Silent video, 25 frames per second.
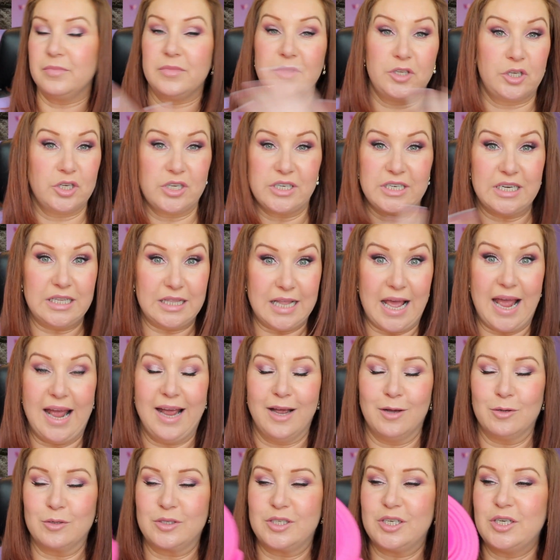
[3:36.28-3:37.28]
just in the
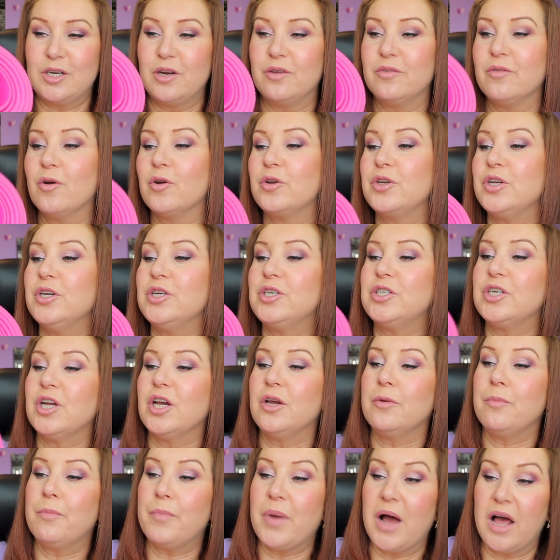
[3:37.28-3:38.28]
house, you know, on YouTube.